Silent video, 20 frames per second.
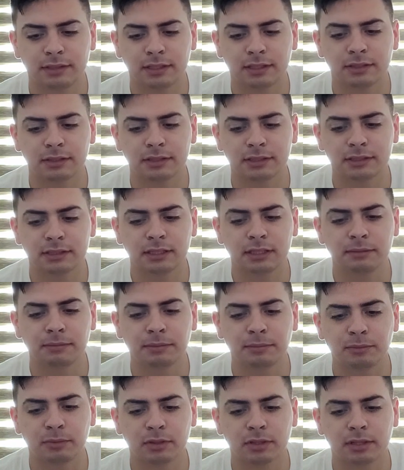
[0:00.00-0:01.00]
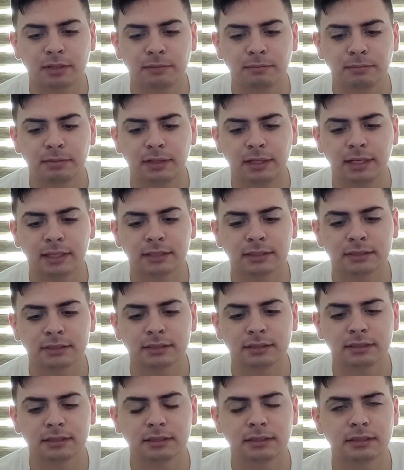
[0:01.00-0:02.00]
I heard it's a little bit more
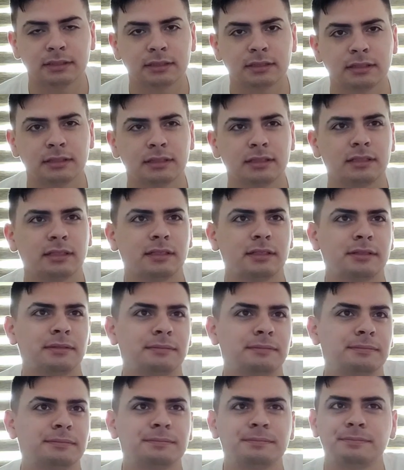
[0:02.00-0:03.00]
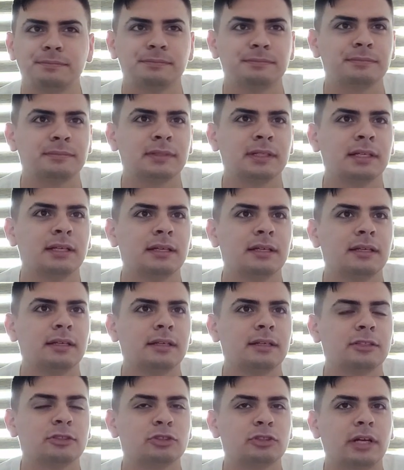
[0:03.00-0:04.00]
complex. Um,
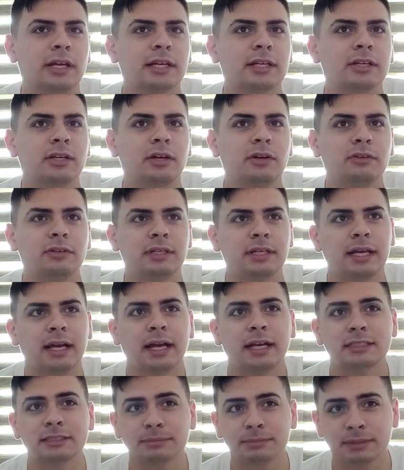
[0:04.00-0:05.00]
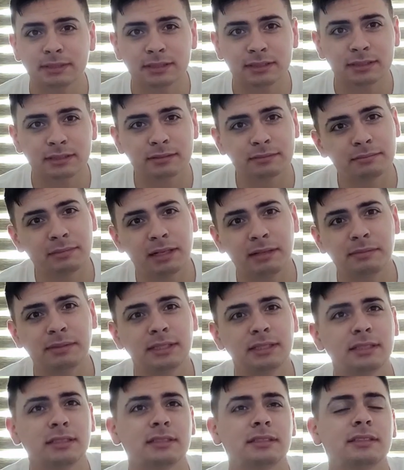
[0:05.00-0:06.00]
try Coty Aspen,
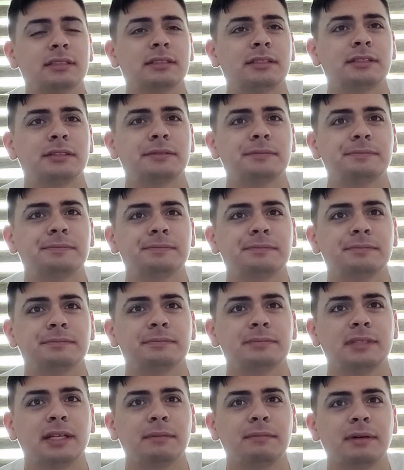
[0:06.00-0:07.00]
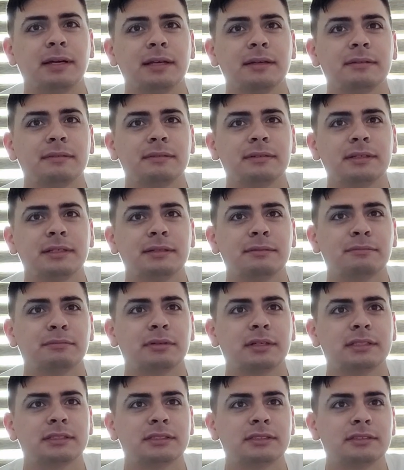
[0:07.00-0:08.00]
maybe. Um, that might
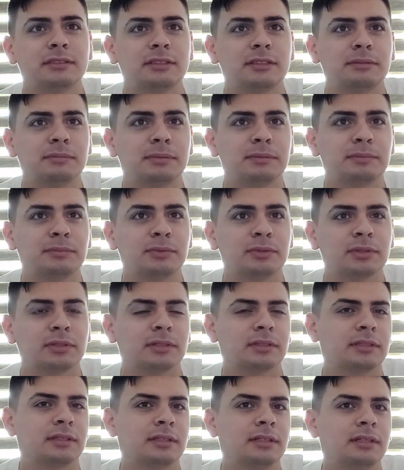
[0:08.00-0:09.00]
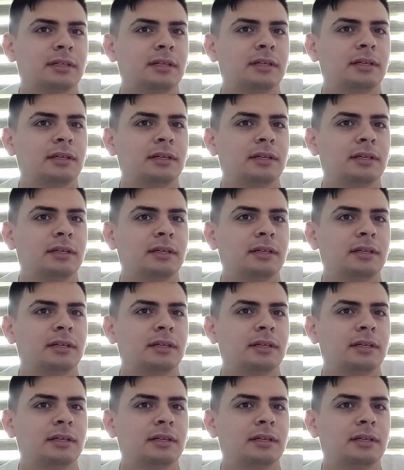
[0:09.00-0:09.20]
impress you a little bit more.